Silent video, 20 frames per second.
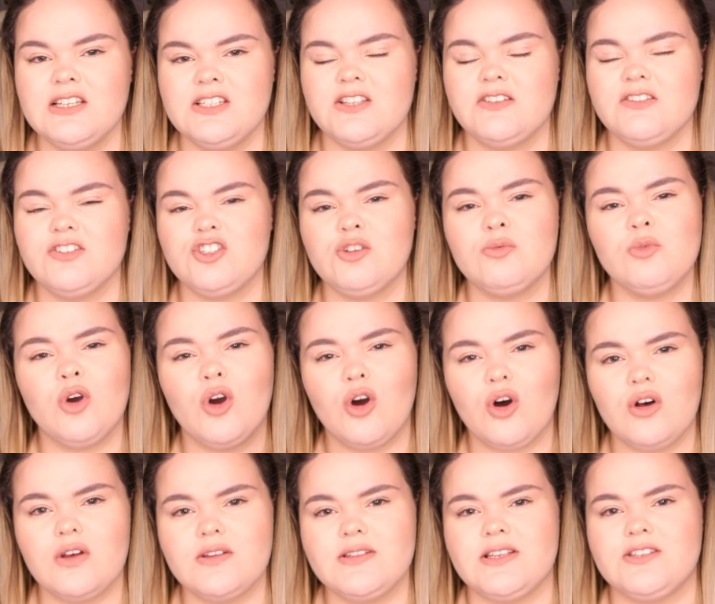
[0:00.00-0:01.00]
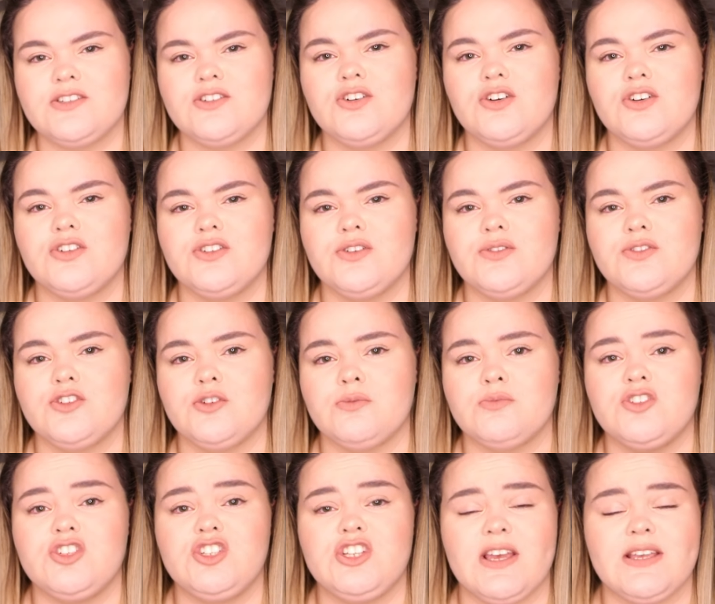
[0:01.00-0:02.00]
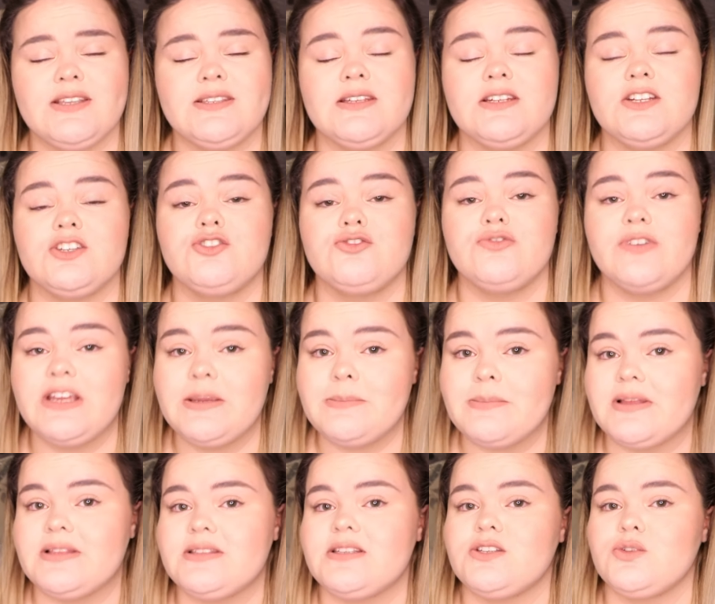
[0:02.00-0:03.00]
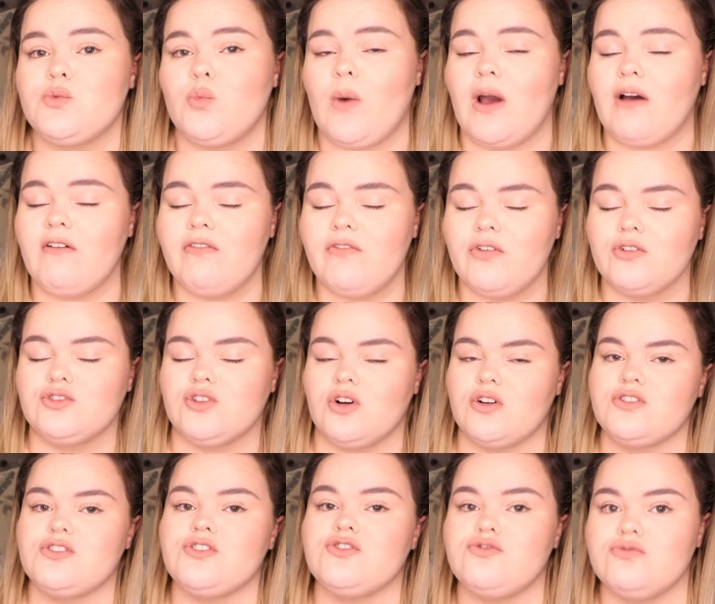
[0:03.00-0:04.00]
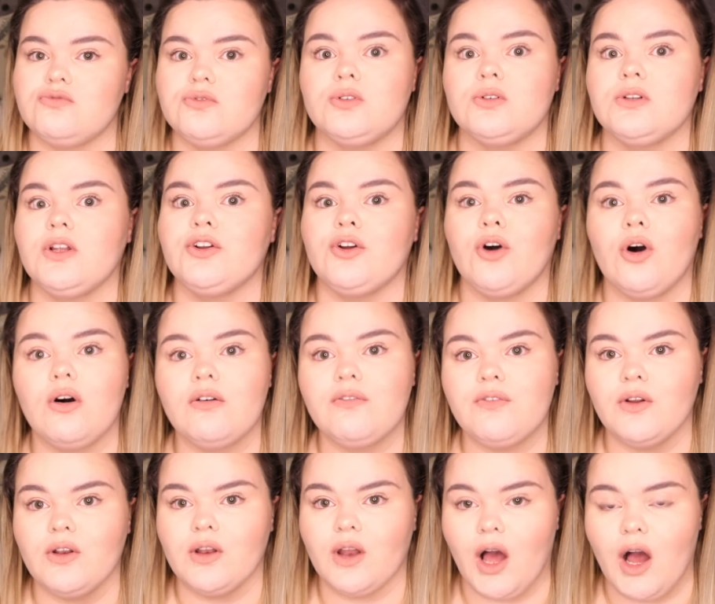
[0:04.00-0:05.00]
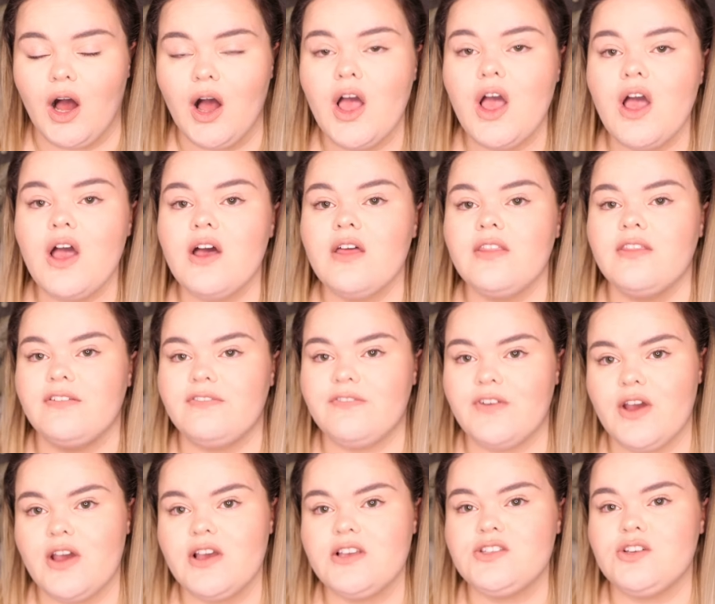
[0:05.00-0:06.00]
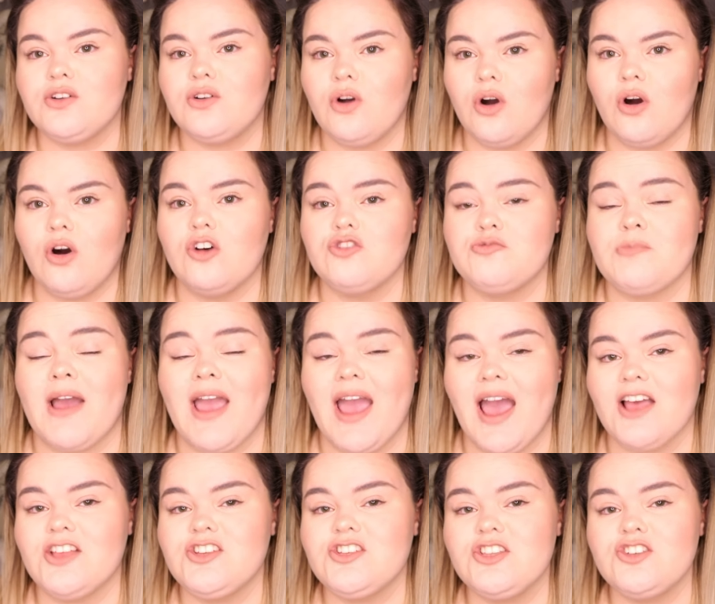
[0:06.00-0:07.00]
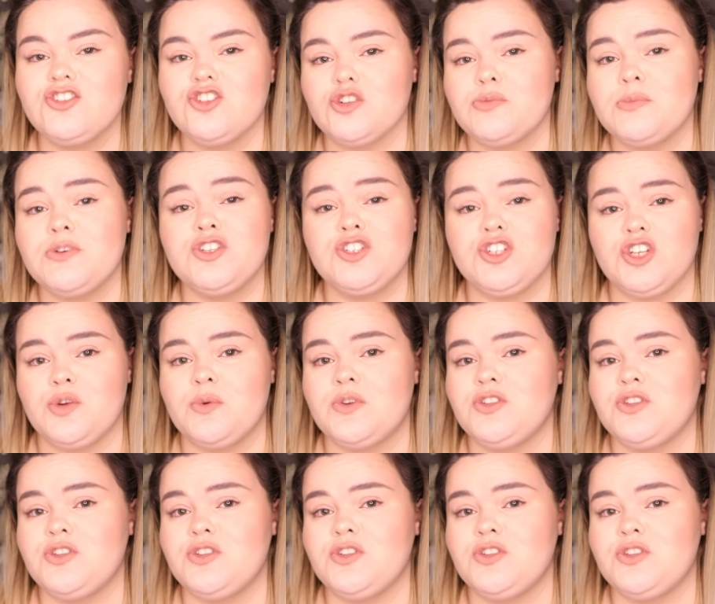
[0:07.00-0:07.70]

So there are some causes and also some suggested treatments as well for dogs that drool an awful lot. The first cause might actually just be due